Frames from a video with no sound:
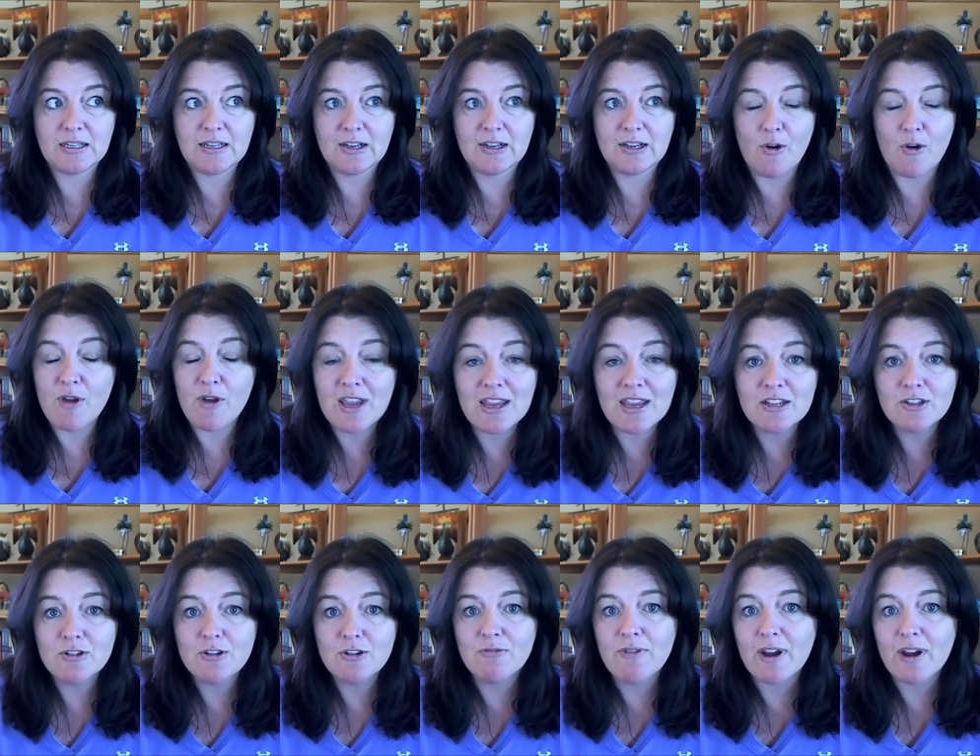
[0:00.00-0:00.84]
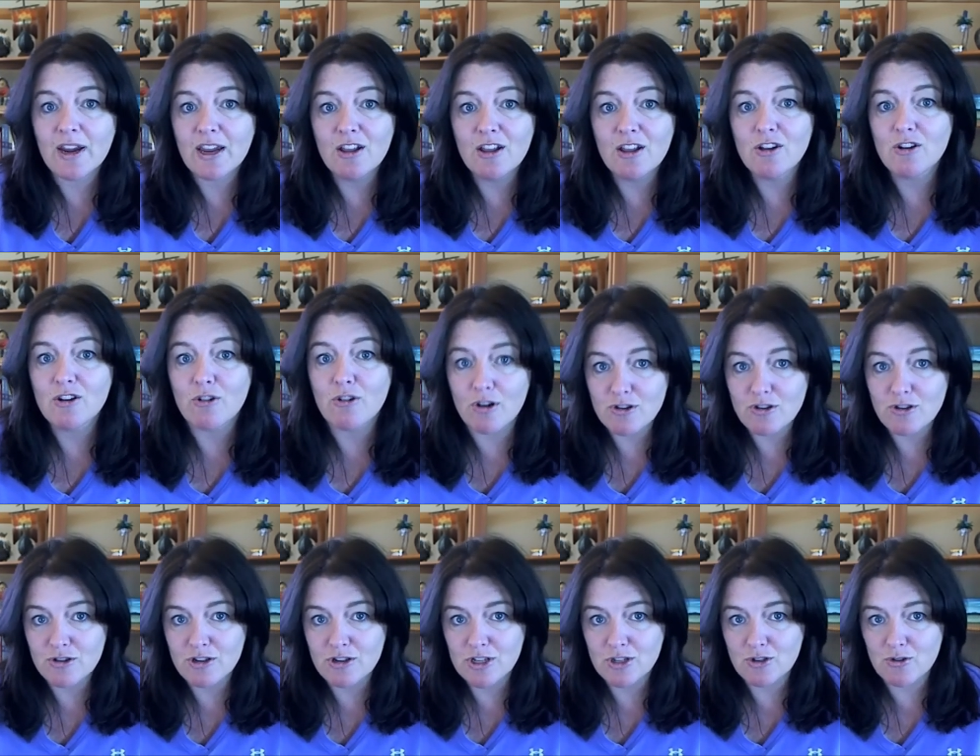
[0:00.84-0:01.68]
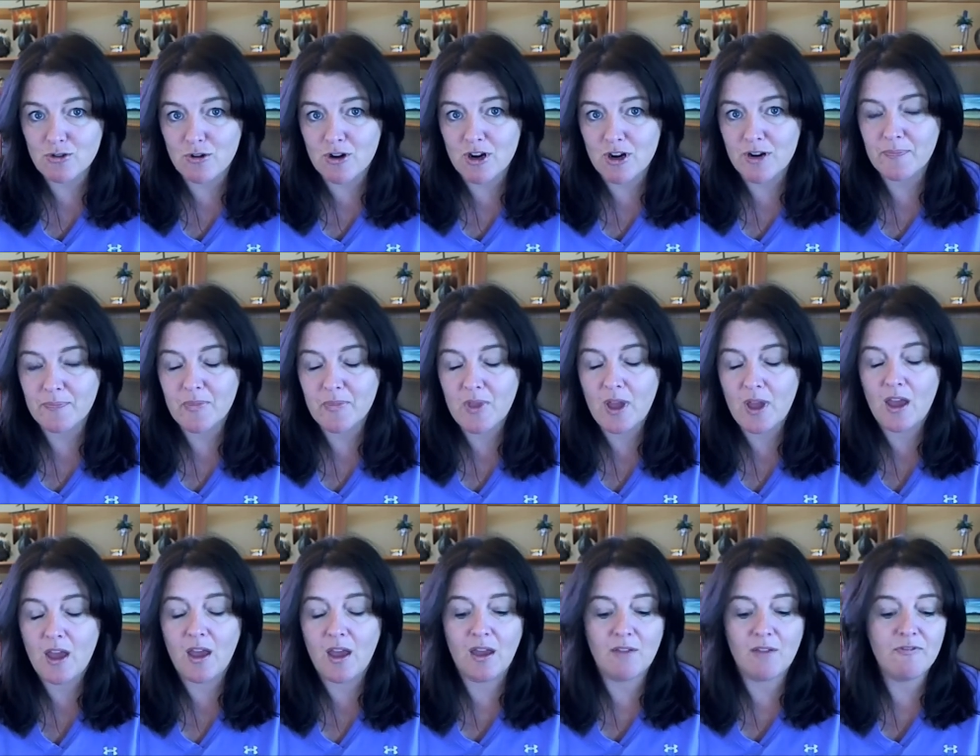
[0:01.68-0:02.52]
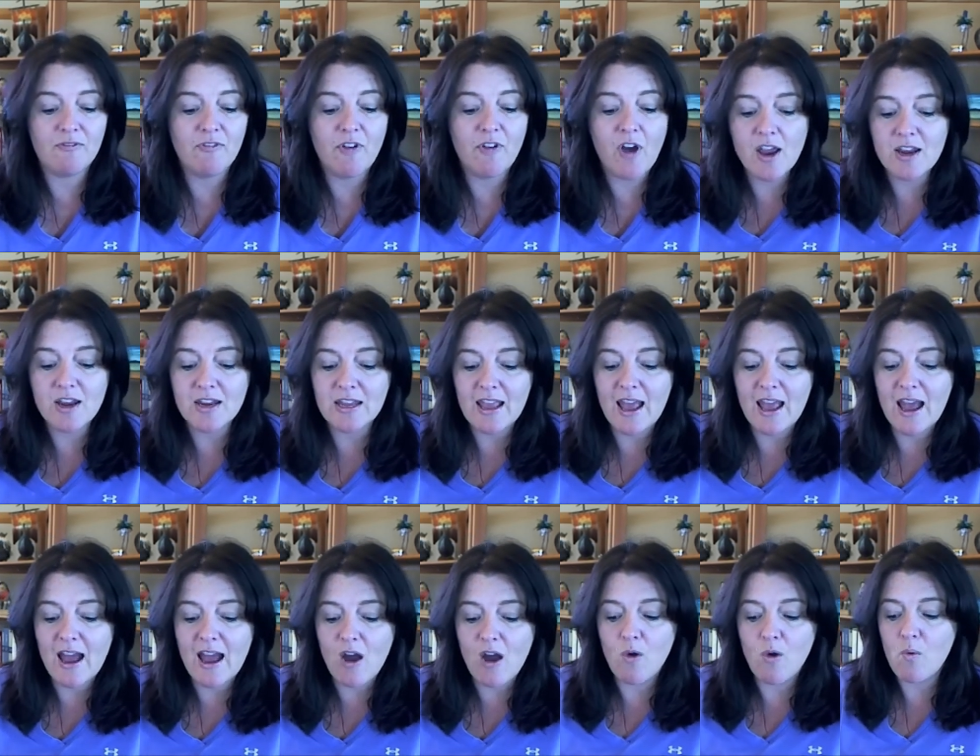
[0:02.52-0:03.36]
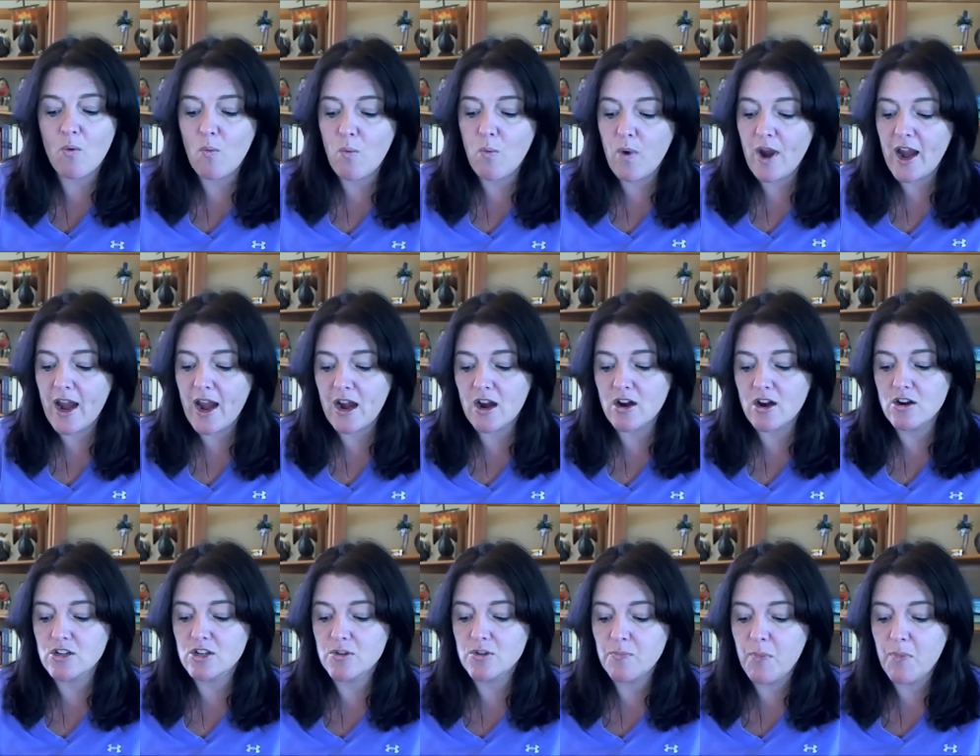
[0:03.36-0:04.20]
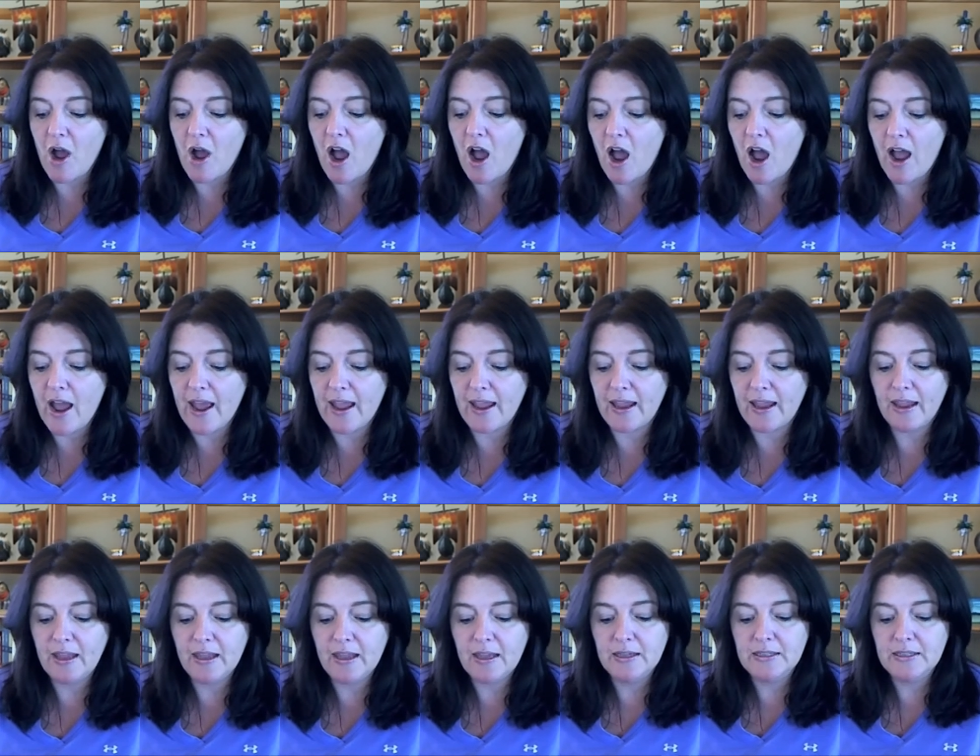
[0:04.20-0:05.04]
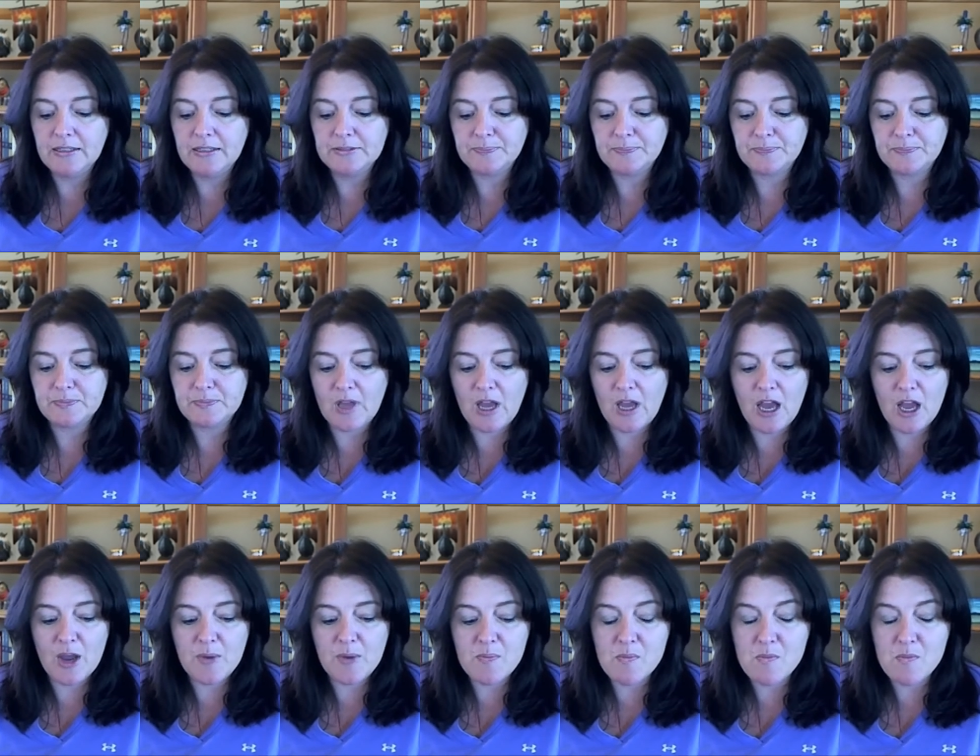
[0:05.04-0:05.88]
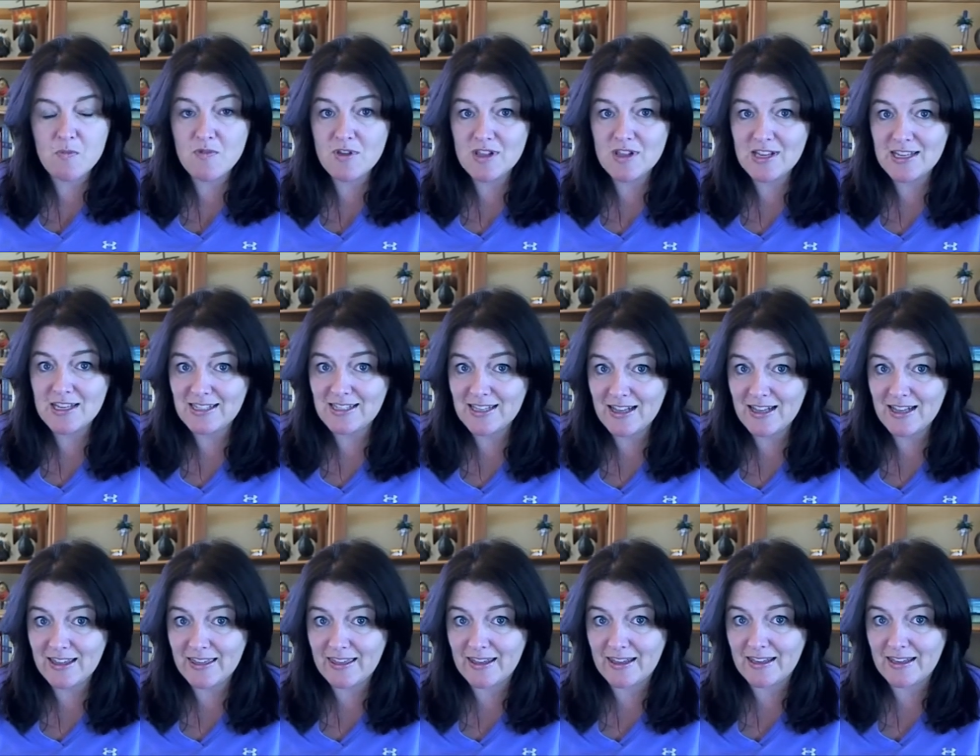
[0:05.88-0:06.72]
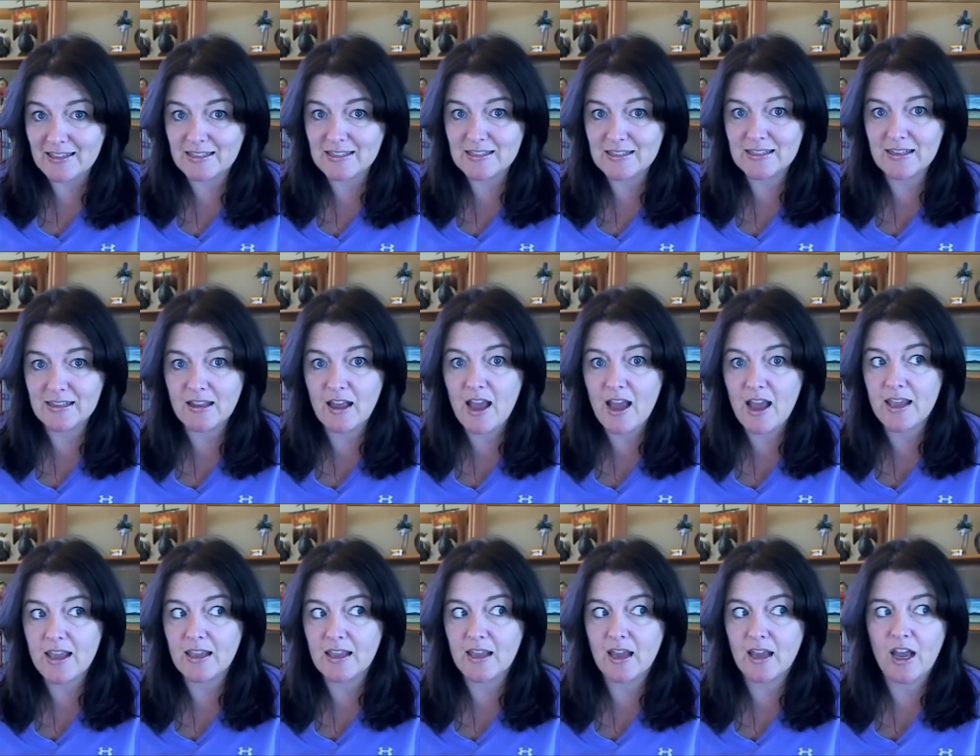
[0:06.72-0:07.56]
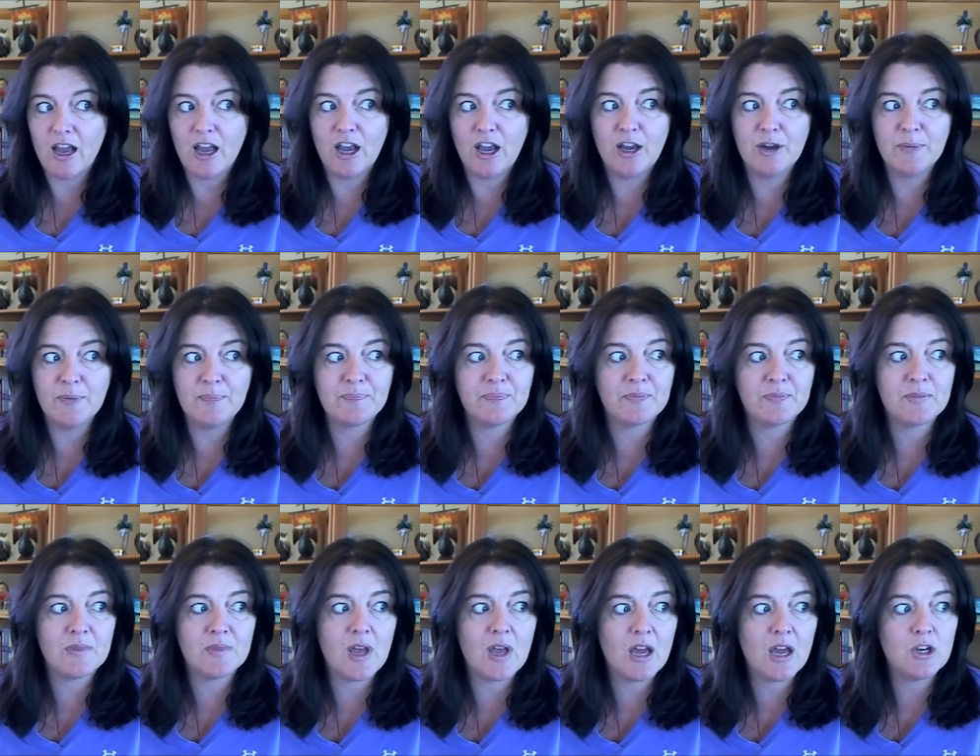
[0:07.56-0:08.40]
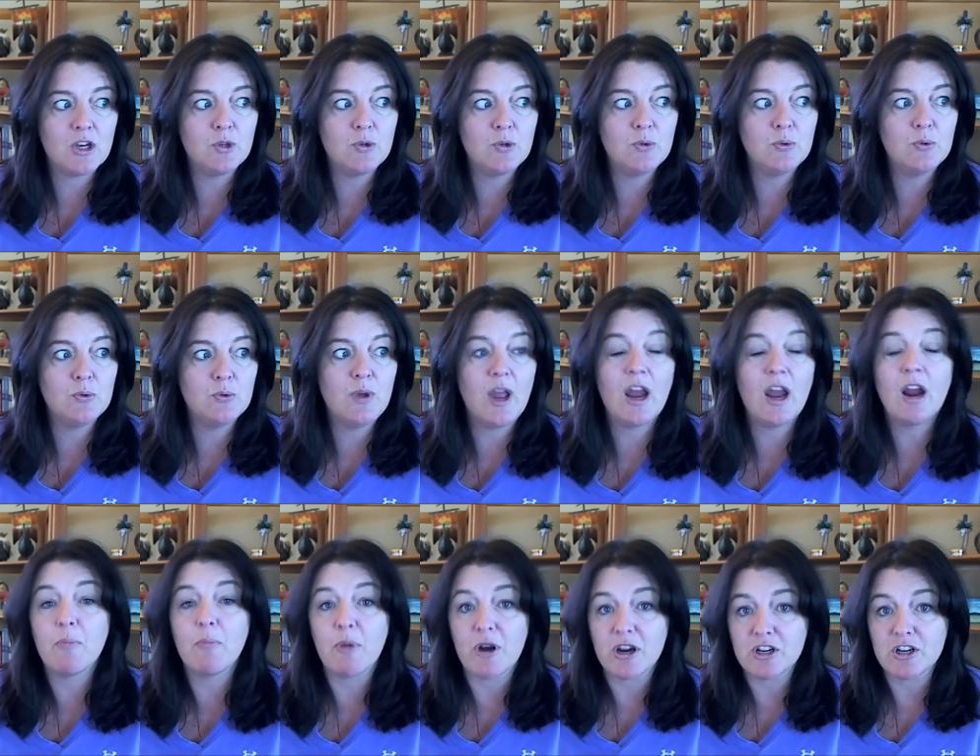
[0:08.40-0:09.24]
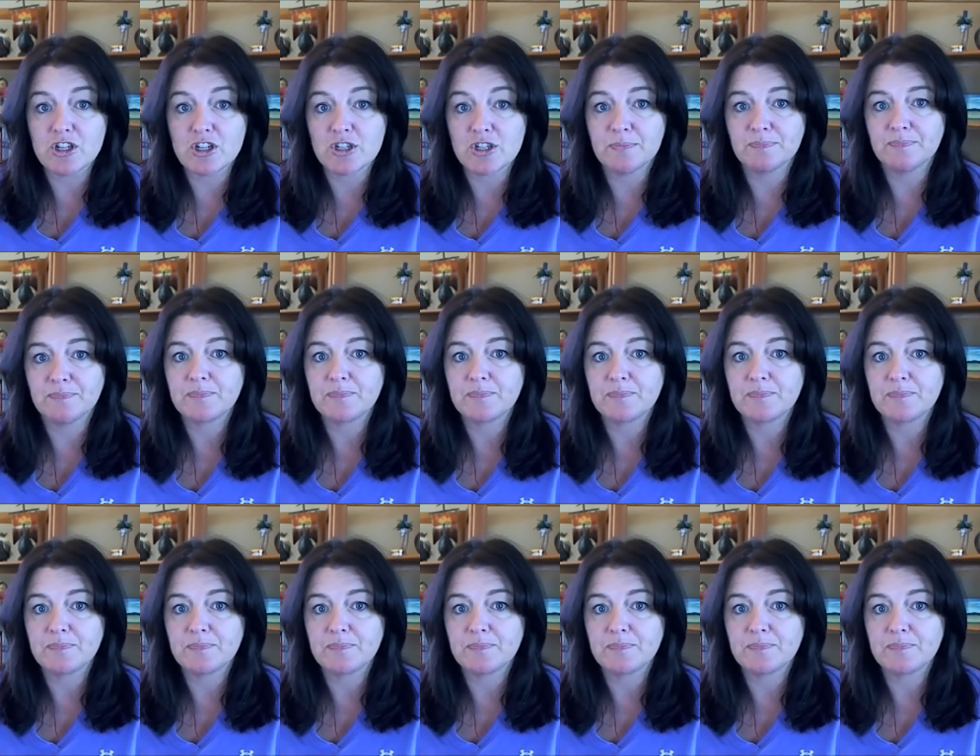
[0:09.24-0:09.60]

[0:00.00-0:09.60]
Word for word: going into a regular grocery store uh, and finding out where to buy um, really silly things like um, a new hairbrush.